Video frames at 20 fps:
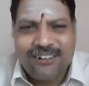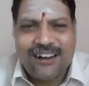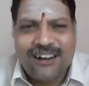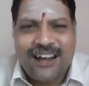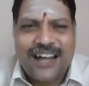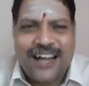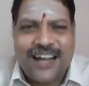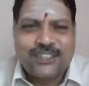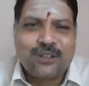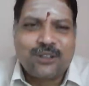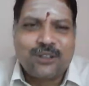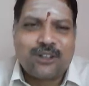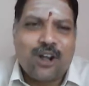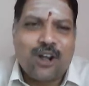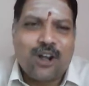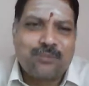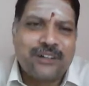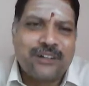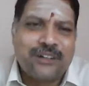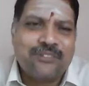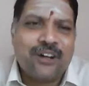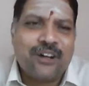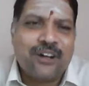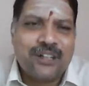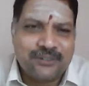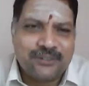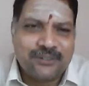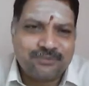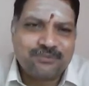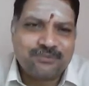actual corporate
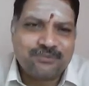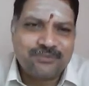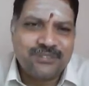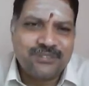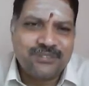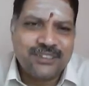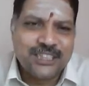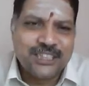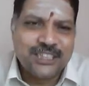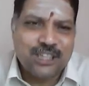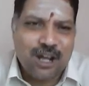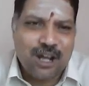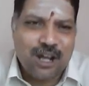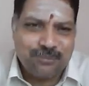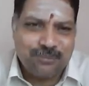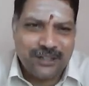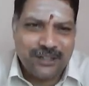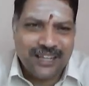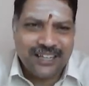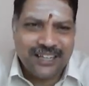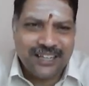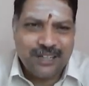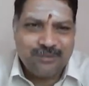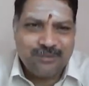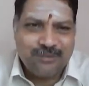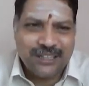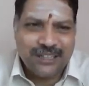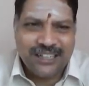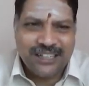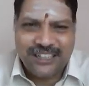world. This corporate
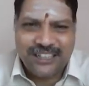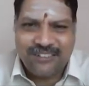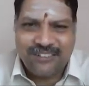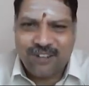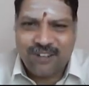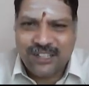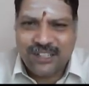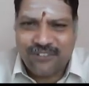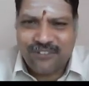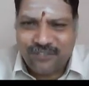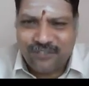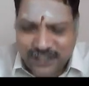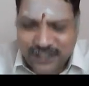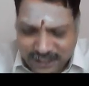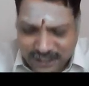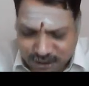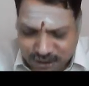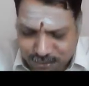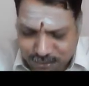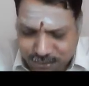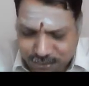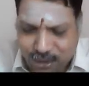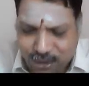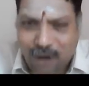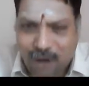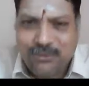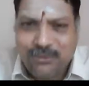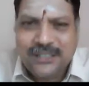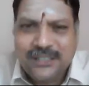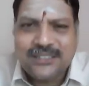agreement that involved a fixed
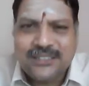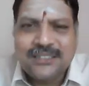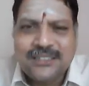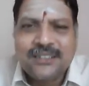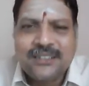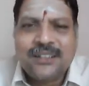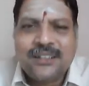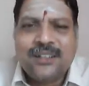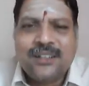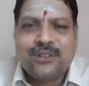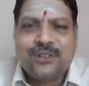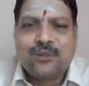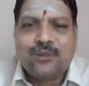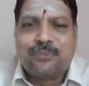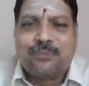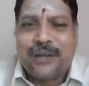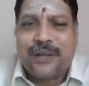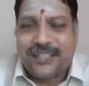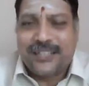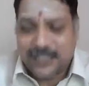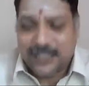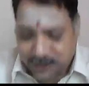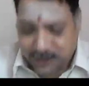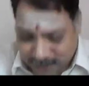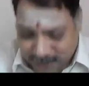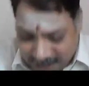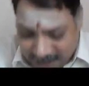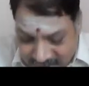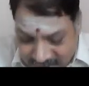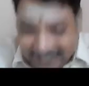promise to pay the
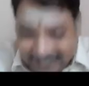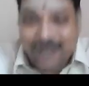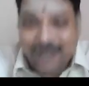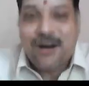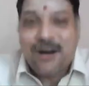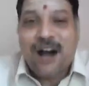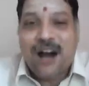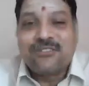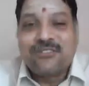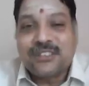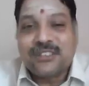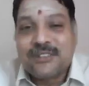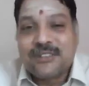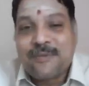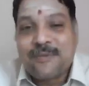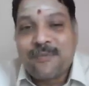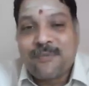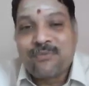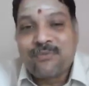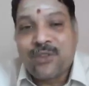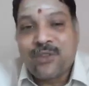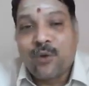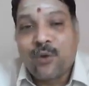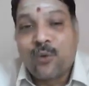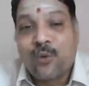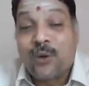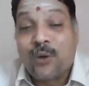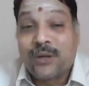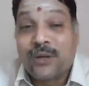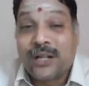specific amount
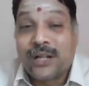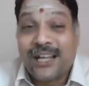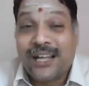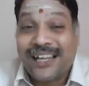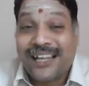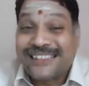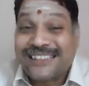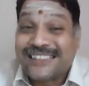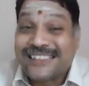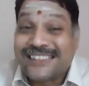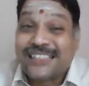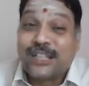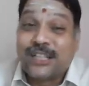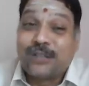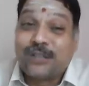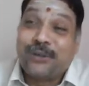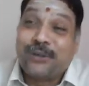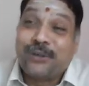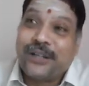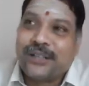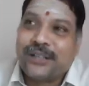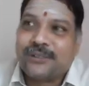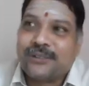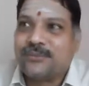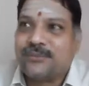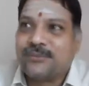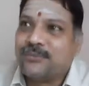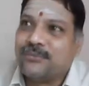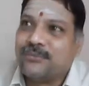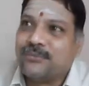over an extended period.
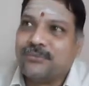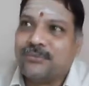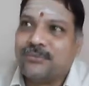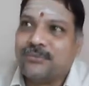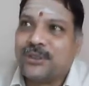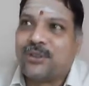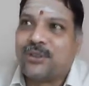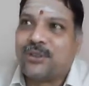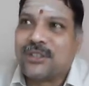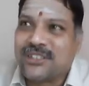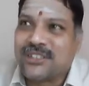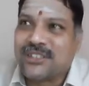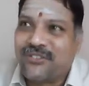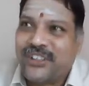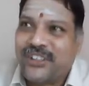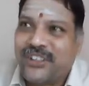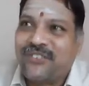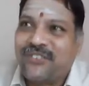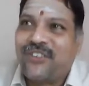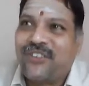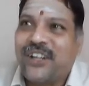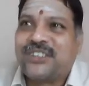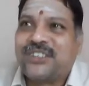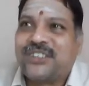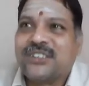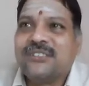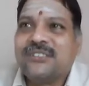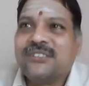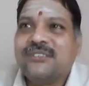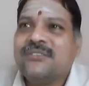Because of
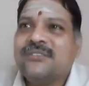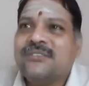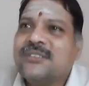inflation,